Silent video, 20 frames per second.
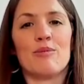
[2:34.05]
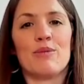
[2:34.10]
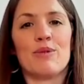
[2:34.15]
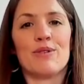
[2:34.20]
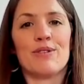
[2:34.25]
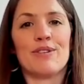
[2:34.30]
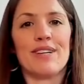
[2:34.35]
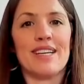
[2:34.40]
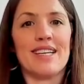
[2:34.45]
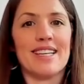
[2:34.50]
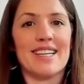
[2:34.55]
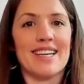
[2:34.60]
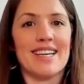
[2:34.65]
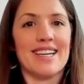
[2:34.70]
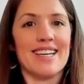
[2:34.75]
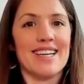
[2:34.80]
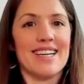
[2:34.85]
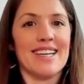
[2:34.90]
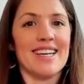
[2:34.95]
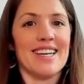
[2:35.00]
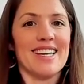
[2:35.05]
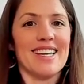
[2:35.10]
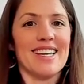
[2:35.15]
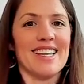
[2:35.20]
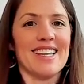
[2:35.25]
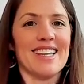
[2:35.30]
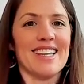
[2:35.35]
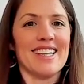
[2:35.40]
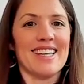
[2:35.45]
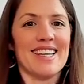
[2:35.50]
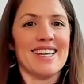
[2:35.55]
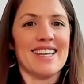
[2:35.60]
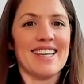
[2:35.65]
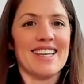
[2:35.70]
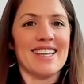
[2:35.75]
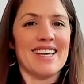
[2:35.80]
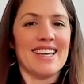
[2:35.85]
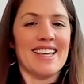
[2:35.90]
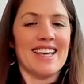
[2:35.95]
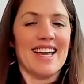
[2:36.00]
Breathe in
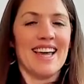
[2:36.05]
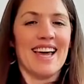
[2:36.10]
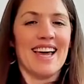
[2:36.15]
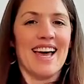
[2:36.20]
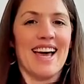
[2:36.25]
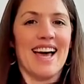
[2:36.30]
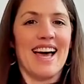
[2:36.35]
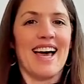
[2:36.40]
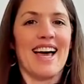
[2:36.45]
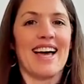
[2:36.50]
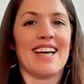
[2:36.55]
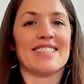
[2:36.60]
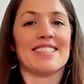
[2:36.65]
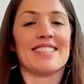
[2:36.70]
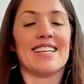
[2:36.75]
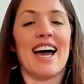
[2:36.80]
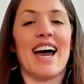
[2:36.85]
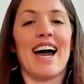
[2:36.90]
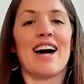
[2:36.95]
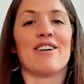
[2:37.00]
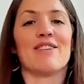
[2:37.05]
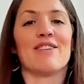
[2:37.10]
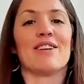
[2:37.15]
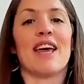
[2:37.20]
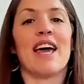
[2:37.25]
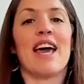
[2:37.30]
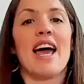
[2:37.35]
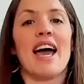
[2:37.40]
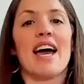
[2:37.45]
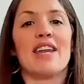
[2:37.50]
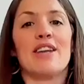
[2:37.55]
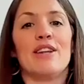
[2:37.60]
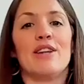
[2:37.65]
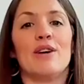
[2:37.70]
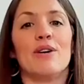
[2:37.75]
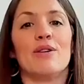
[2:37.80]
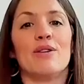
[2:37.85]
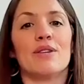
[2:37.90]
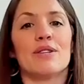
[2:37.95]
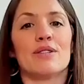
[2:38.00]
and out. And
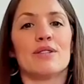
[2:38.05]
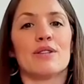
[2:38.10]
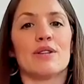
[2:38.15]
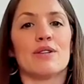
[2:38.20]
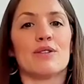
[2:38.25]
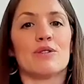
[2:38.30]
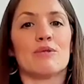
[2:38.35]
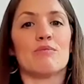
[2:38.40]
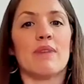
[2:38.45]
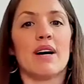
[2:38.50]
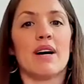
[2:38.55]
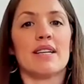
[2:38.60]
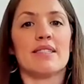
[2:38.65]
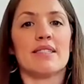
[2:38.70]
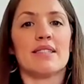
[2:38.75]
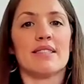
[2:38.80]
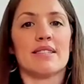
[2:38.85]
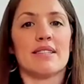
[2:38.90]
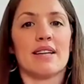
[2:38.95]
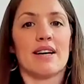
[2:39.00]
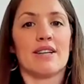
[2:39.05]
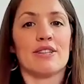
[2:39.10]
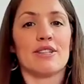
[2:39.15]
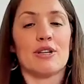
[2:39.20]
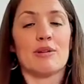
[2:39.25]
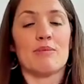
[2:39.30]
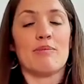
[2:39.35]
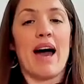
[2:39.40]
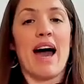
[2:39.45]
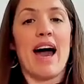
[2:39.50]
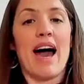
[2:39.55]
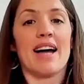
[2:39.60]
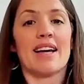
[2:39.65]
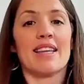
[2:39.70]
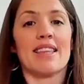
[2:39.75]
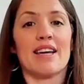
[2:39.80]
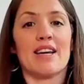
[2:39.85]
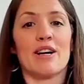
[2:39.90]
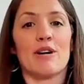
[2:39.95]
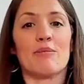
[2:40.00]
notice those muscles on your
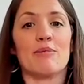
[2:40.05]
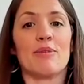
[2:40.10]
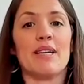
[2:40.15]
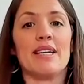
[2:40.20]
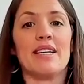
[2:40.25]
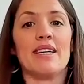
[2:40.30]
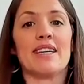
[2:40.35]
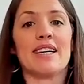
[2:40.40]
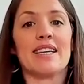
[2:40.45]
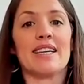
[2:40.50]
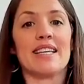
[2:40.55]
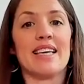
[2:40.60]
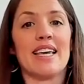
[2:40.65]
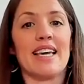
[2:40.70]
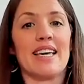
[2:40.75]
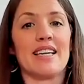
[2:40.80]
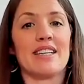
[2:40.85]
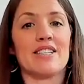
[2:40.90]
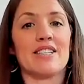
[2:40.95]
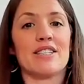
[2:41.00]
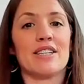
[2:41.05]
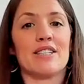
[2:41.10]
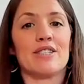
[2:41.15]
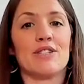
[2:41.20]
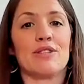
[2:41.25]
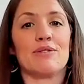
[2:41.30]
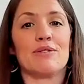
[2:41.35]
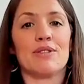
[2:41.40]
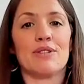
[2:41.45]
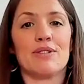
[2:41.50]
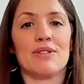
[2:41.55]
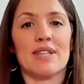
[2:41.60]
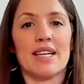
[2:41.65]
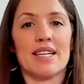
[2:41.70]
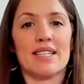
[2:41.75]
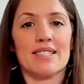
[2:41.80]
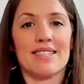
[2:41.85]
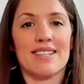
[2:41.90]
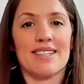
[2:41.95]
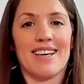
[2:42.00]
back that are being engaged as you do
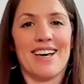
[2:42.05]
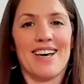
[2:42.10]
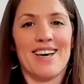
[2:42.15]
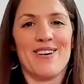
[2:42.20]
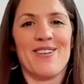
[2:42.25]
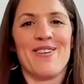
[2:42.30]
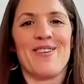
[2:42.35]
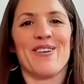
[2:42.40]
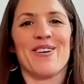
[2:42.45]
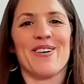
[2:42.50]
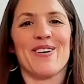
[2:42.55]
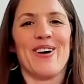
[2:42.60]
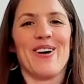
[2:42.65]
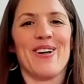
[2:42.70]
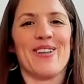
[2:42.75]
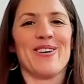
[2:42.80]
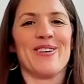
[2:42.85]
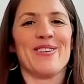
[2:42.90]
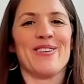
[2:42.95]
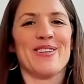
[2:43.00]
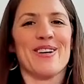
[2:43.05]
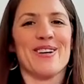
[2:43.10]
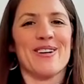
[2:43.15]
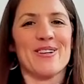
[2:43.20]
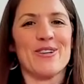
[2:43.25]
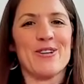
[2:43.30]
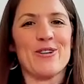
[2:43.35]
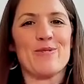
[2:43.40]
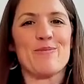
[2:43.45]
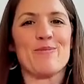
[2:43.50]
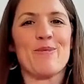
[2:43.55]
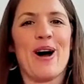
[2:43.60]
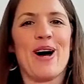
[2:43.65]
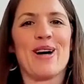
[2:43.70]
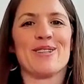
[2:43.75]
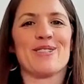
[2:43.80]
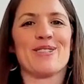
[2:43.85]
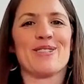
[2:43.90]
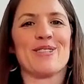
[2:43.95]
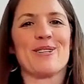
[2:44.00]
this. We'll call those our good
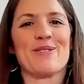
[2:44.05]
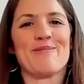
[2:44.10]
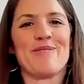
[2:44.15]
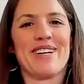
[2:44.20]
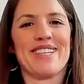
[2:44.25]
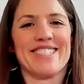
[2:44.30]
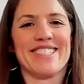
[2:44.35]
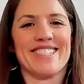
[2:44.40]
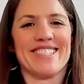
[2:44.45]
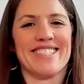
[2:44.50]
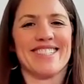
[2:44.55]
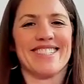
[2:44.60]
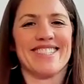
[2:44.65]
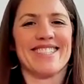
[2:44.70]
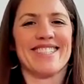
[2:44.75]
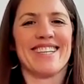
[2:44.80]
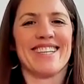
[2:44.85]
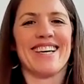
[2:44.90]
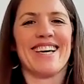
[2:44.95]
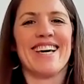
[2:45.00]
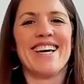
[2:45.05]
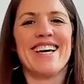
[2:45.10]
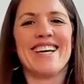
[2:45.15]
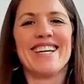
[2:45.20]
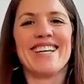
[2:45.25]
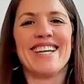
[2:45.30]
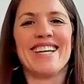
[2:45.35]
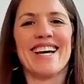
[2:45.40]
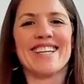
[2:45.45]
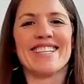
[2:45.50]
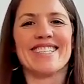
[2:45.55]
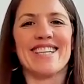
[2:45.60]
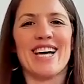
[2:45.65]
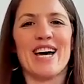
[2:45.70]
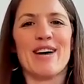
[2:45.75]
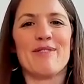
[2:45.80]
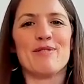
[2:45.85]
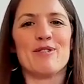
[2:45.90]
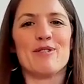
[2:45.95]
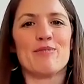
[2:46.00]
posture muscles. Next
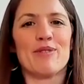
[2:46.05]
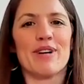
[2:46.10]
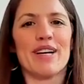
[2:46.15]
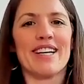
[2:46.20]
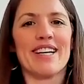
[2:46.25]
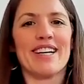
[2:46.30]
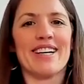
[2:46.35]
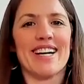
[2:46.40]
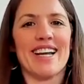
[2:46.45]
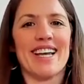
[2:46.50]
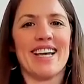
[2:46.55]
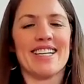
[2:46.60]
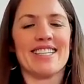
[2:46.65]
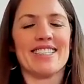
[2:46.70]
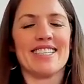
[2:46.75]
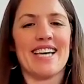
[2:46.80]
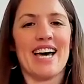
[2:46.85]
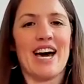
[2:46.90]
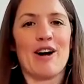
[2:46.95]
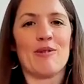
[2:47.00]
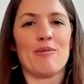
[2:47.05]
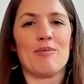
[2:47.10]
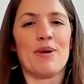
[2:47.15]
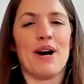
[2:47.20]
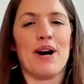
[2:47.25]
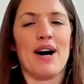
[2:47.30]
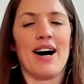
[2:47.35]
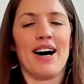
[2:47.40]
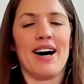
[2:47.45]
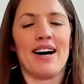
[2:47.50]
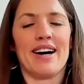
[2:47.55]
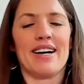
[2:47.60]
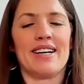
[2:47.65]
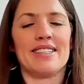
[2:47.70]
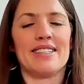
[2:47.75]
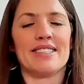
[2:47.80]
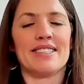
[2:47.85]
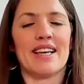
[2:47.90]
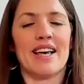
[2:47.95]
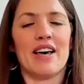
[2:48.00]
time you bring your hands out,
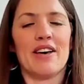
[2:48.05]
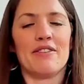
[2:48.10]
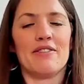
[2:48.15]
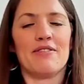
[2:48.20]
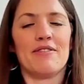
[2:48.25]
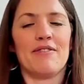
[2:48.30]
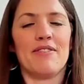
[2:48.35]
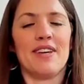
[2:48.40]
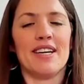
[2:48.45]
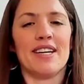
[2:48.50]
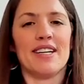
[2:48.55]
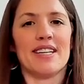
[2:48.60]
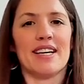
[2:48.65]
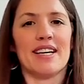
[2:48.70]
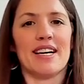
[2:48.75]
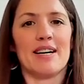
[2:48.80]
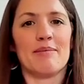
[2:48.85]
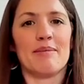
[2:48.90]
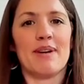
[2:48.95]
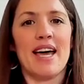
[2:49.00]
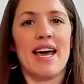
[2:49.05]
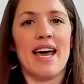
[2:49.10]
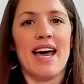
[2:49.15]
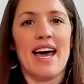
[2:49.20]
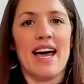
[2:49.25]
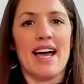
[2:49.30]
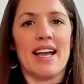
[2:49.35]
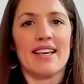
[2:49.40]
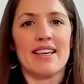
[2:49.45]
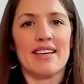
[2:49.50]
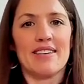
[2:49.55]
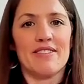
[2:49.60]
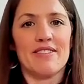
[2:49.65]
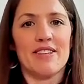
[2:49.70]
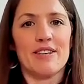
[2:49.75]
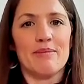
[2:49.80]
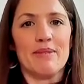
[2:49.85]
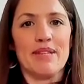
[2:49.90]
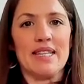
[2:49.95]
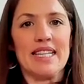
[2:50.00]
pause, feel them, and give
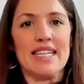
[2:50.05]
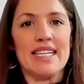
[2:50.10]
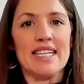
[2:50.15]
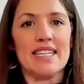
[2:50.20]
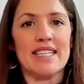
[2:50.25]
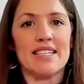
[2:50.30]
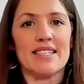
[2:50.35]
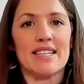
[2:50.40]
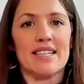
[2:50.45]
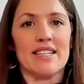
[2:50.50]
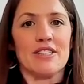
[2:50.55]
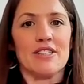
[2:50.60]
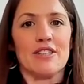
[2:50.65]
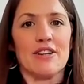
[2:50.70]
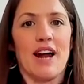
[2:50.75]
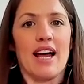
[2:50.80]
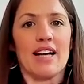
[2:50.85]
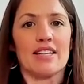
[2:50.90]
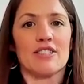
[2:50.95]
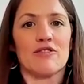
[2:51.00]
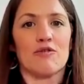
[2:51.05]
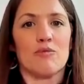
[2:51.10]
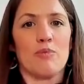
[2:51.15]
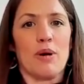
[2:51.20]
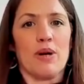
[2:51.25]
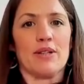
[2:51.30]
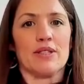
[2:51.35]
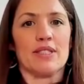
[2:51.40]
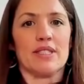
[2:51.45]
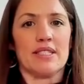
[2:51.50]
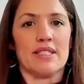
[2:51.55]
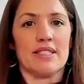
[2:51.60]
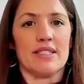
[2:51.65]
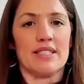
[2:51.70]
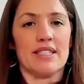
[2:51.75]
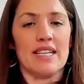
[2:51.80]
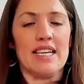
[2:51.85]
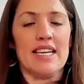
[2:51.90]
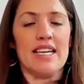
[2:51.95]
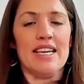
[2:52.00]
them little contractive
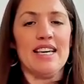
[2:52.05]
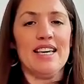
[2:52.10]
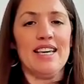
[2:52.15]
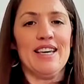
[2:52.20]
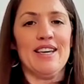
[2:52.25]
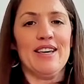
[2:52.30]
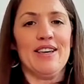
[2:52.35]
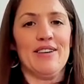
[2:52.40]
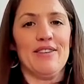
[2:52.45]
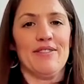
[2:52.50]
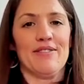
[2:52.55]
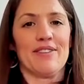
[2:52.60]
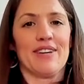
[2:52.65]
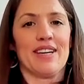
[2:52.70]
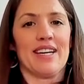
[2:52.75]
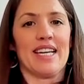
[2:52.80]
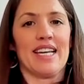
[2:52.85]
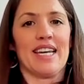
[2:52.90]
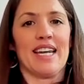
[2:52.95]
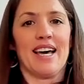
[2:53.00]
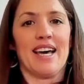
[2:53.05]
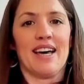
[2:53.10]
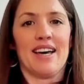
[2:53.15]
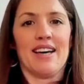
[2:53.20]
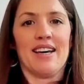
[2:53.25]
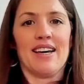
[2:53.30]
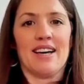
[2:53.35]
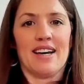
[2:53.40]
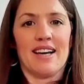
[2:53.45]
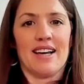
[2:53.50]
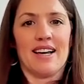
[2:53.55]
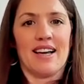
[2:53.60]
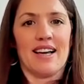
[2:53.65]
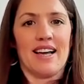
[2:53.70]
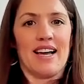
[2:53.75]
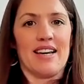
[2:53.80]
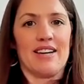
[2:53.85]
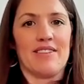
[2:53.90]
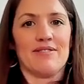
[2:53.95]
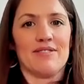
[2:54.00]
pulses, even
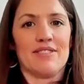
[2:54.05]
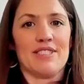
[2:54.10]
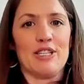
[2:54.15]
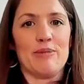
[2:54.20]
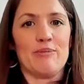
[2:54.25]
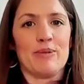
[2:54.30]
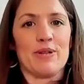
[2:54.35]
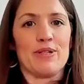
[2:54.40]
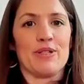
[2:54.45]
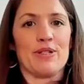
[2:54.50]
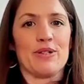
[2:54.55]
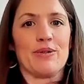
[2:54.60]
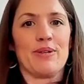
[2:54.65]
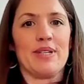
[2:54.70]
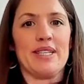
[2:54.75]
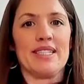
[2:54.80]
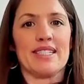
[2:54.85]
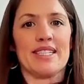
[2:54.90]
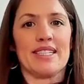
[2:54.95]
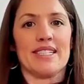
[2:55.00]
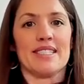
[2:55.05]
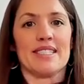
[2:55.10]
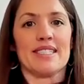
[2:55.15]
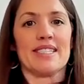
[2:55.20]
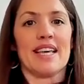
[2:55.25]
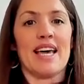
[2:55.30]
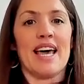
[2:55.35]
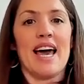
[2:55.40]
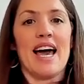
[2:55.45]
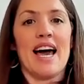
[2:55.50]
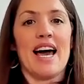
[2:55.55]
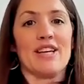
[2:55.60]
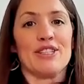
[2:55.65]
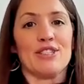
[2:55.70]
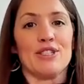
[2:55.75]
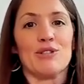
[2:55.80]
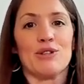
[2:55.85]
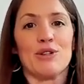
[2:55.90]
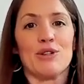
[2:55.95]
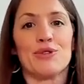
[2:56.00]
kind of deeper squeezes.
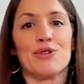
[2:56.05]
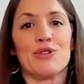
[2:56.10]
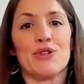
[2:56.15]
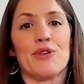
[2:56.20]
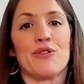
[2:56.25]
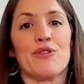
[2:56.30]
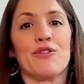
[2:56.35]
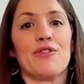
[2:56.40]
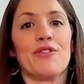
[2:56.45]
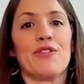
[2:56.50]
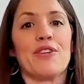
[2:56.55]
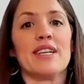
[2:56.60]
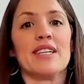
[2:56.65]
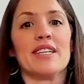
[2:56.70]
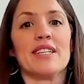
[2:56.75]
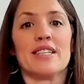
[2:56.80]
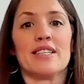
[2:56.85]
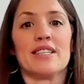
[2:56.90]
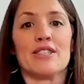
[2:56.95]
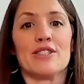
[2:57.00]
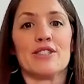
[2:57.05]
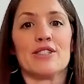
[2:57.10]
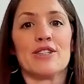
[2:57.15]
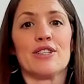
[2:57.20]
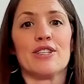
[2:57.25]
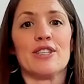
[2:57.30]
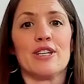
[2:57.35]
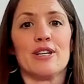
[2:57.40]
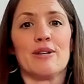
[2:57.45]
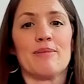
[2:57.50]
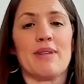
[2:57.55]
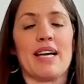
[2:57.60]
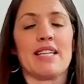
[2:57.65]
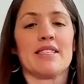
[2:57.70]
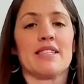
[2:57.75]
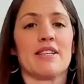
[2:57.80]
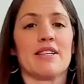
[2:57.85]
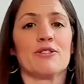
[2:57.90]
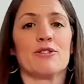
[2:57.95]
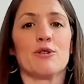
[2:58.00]
As you do so, feel the sternum,
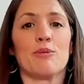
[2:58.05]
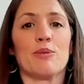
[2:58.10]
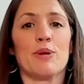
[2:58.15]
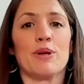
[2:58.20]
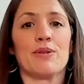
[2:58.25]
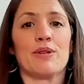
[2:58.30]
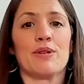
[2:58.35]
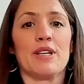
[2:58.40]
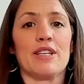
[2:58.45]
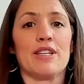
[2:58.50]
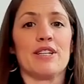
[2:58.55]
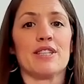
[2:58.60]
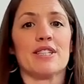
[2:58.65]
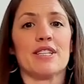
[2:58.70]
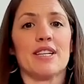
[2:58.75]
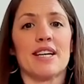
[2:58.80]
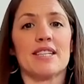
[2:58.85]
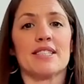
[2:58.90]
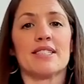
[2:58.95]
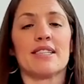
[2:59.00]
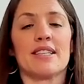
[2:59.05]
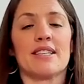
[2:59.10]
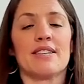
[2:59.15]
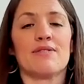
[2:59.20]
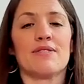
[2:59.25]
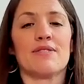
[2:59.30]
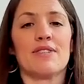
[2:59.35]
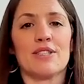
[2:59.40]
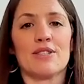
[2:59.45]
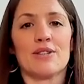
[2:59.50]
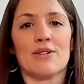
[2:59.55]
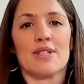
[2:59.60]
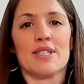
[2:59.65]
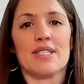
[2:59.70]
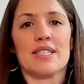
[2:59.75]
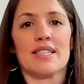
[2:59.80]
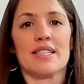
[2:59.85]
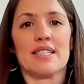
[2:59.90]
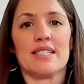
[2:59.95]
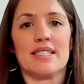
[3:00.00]
that central bone in your chest, lifting
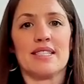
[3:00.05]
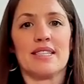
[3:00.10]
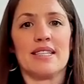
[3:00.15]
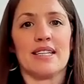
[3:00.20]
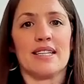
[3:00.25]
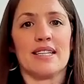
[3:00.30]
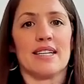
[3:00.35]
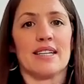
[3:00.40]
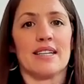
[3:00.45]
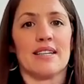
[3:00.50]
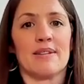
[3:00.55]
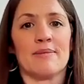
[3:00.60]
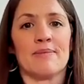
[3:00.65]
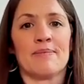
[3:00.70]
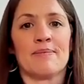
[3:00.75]
towards the ceiling.